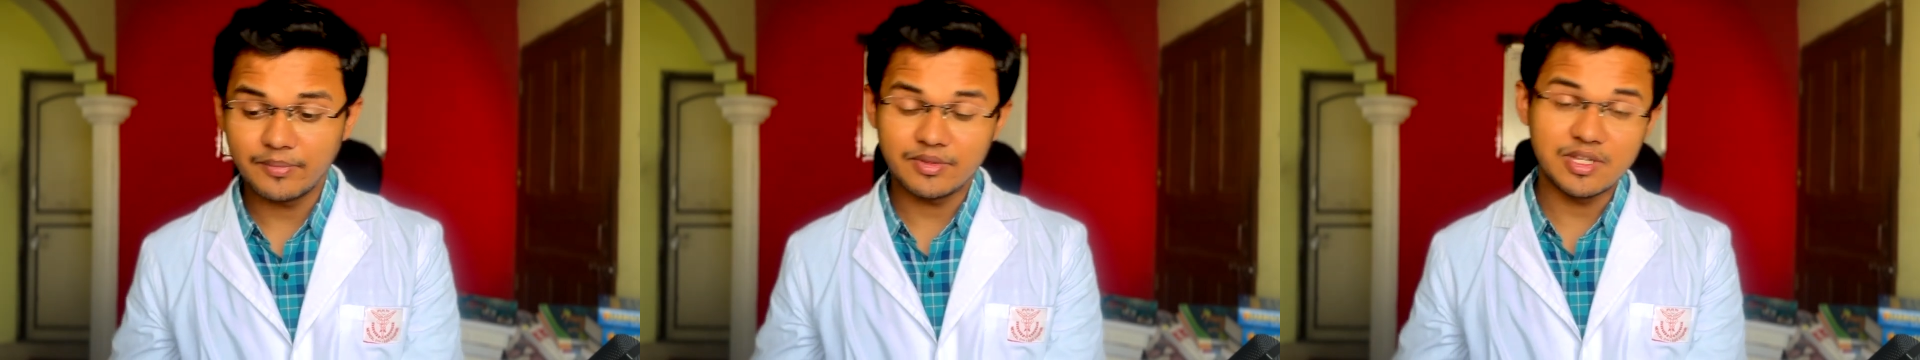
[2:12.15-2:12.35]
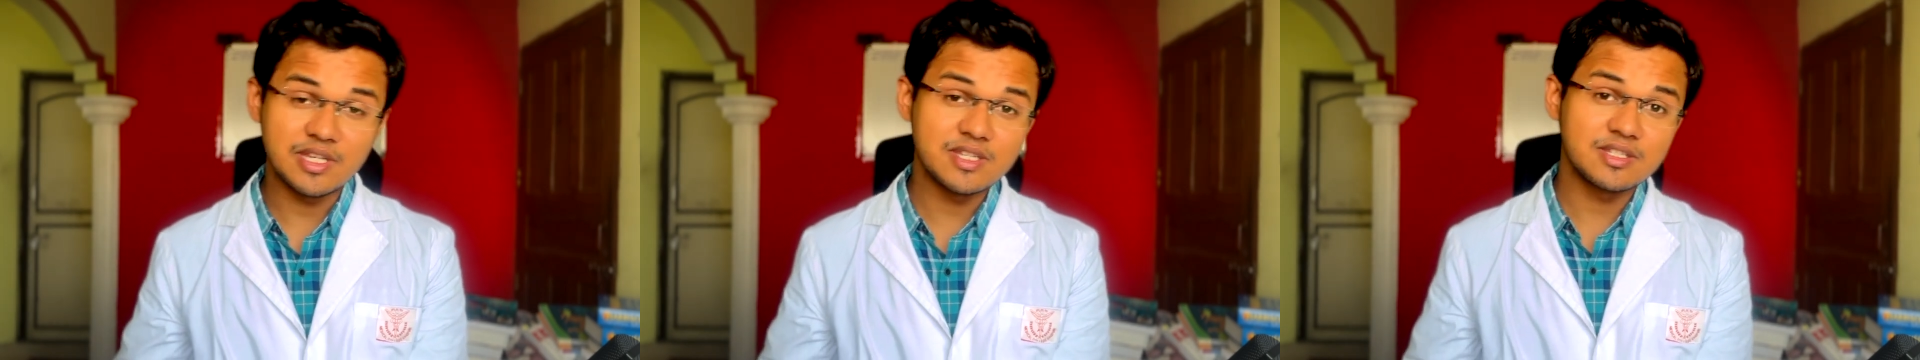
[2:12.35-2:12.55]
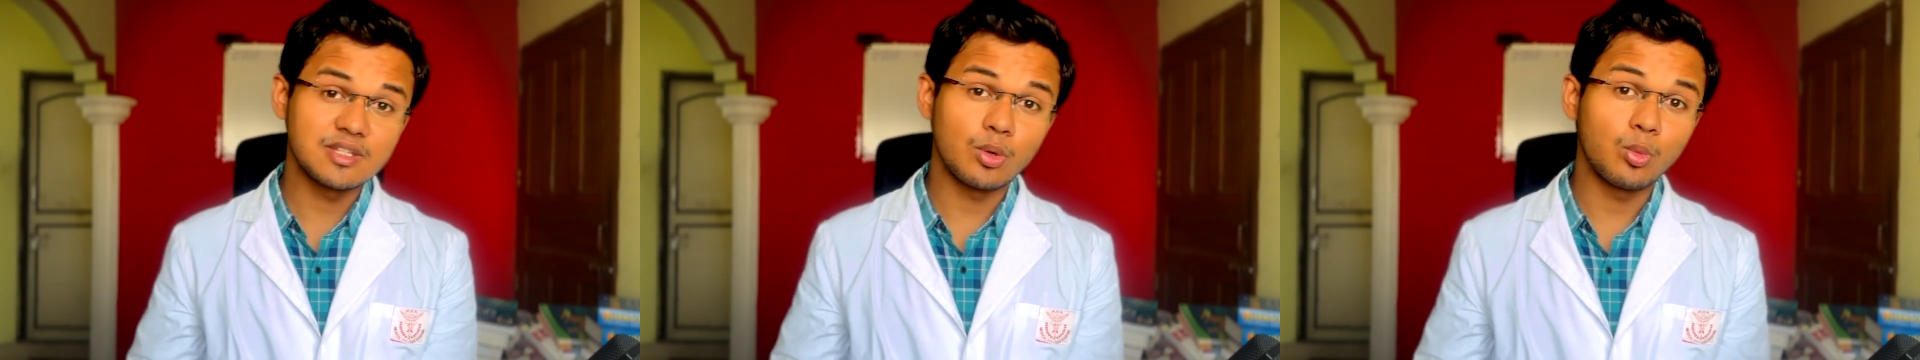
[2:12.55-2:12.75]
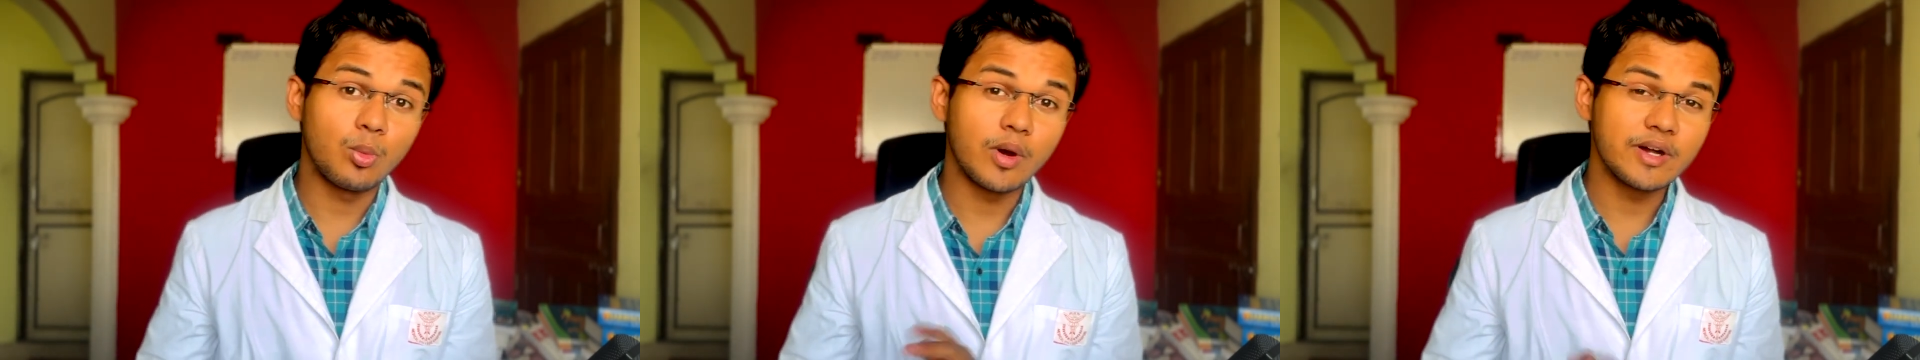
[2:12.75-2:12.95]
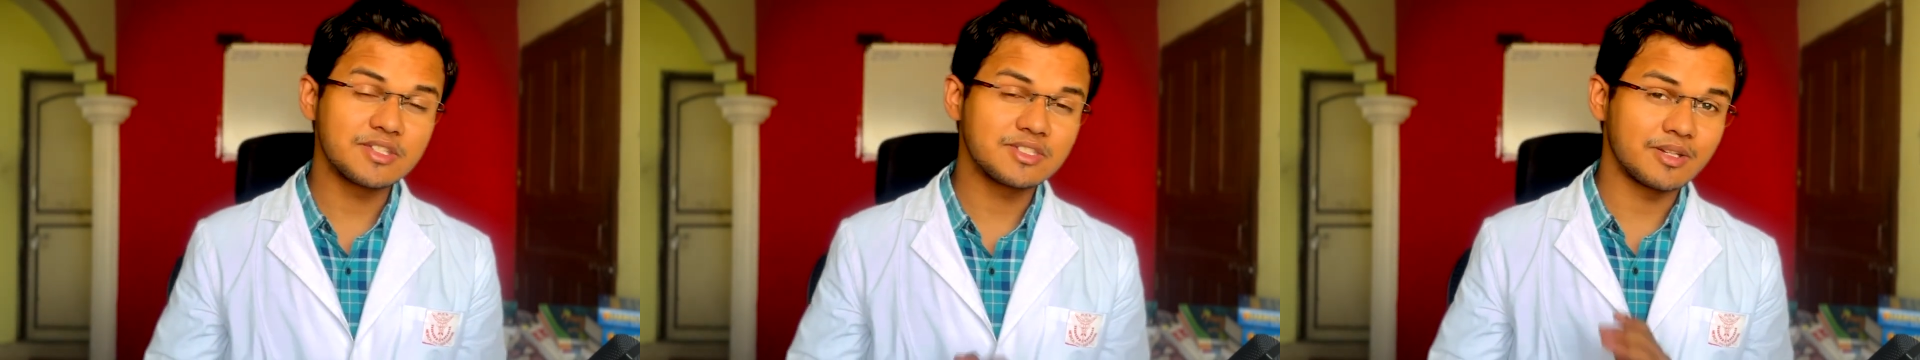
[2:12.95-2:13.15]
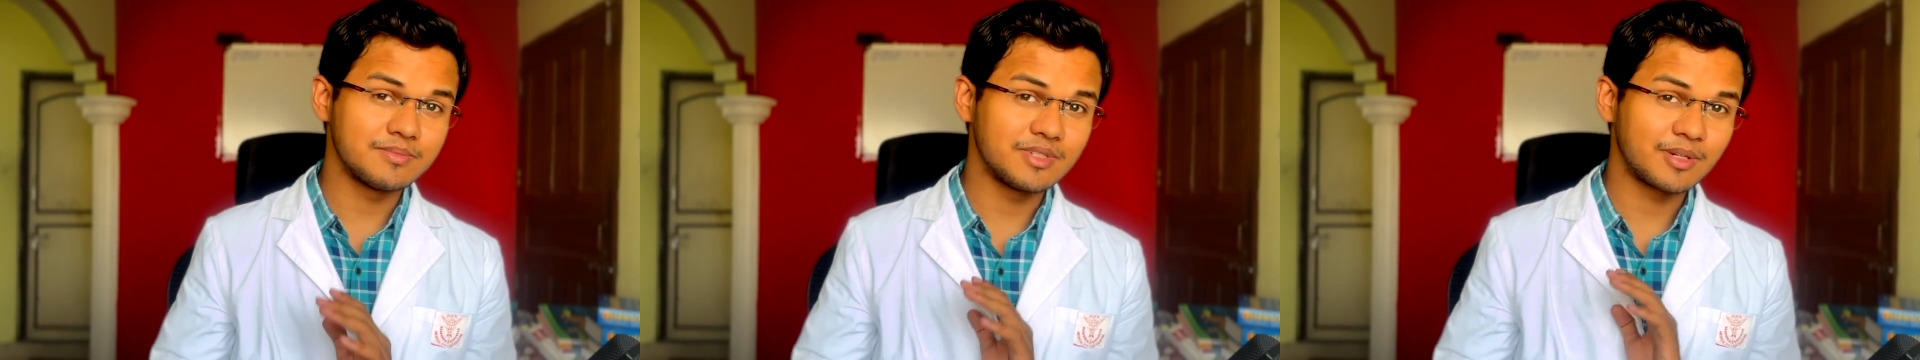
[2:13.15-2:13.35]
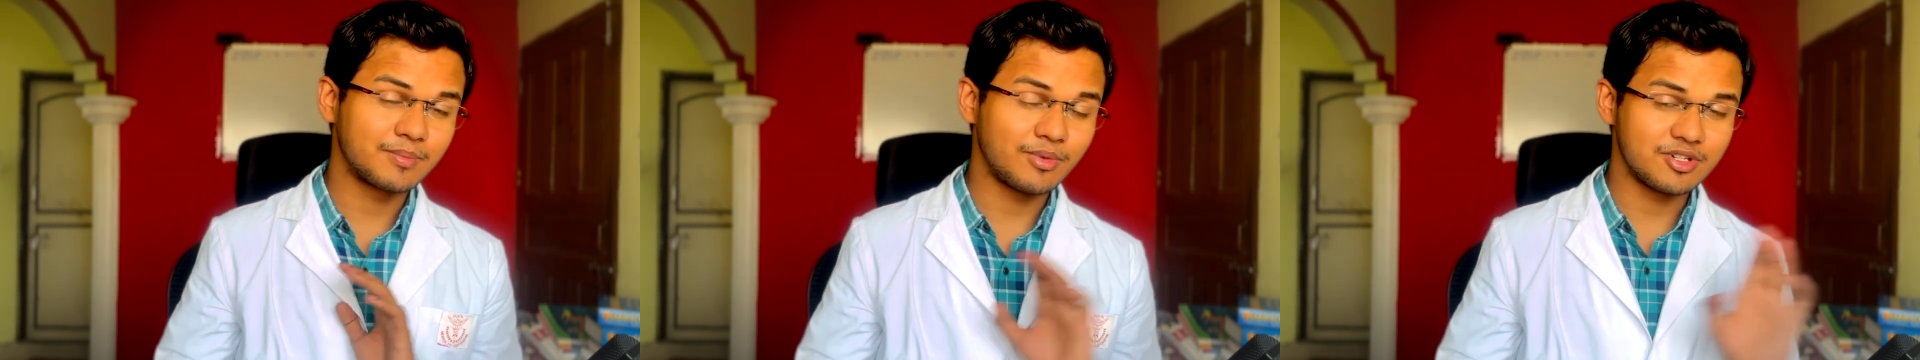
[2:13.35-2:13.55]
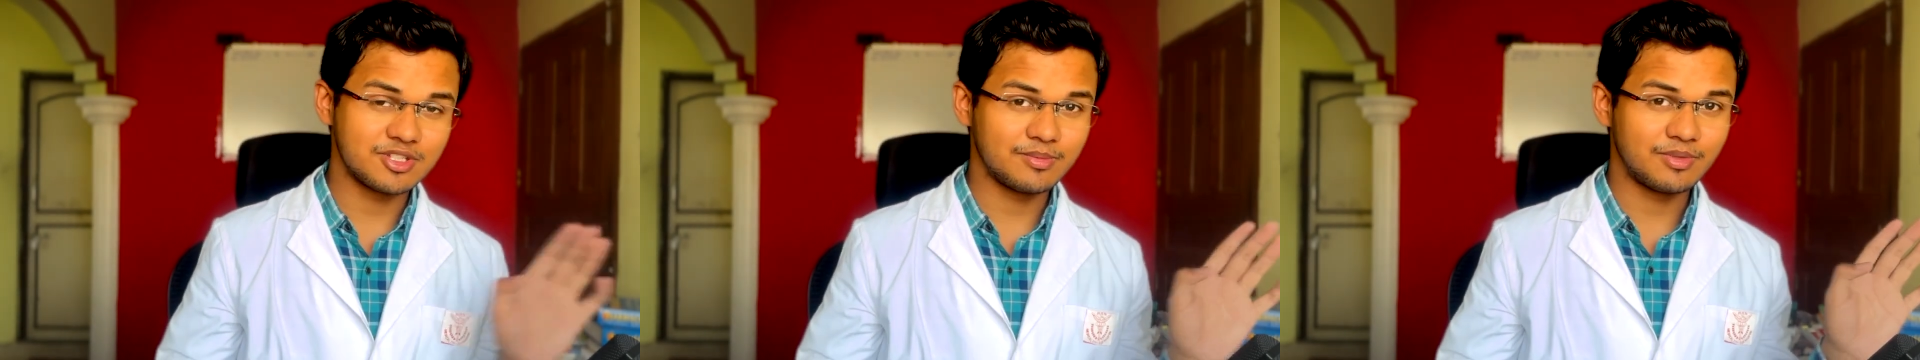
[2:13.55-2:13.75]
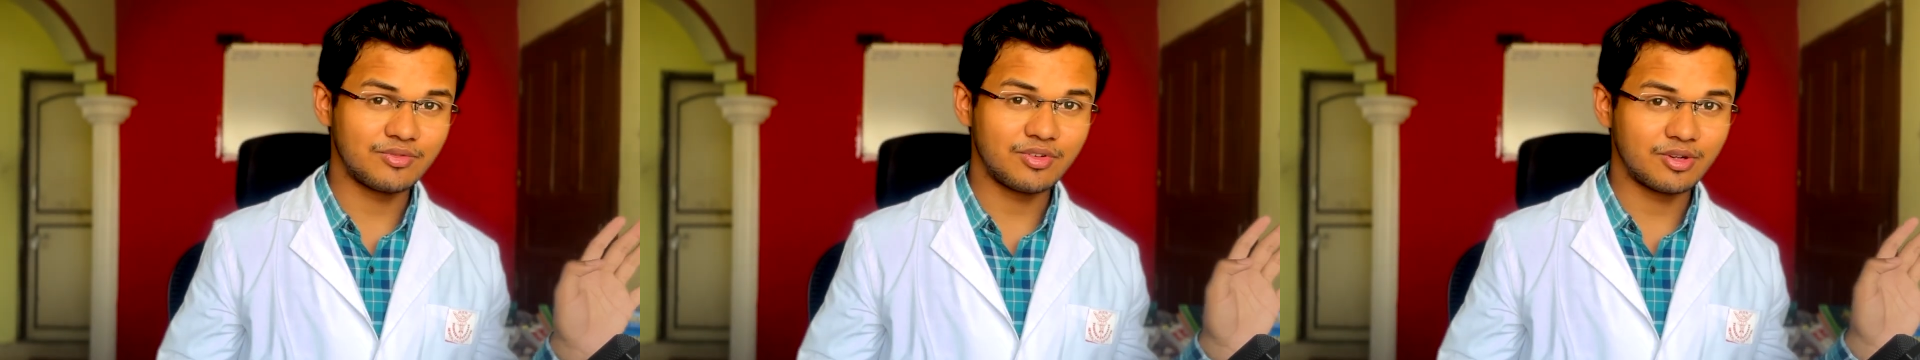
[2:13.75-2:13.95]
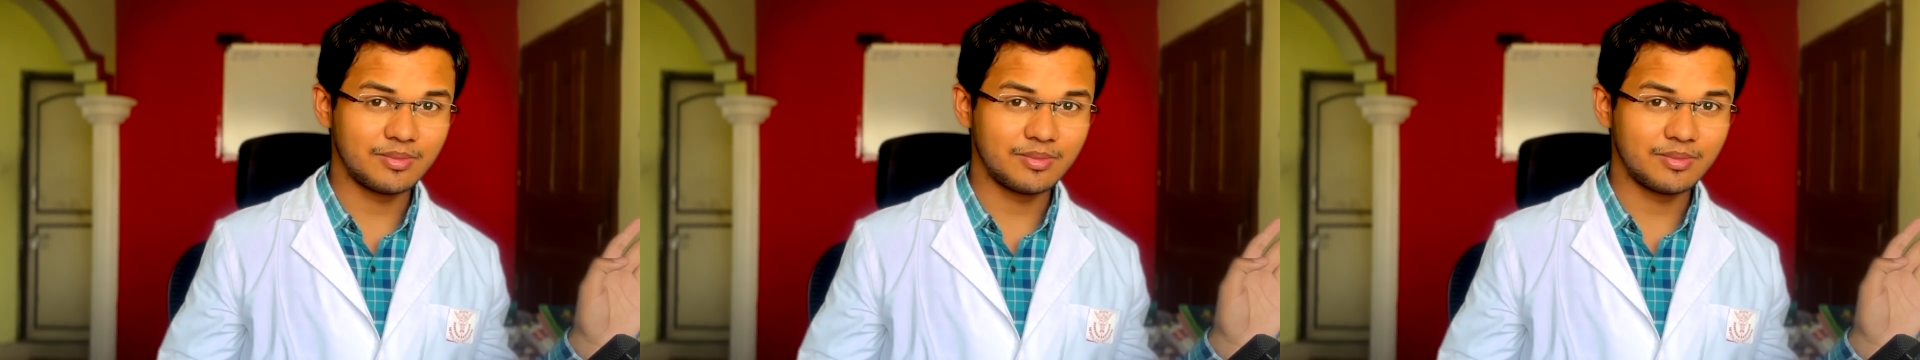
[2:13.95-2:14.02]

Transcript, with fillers: is the worst subject possible for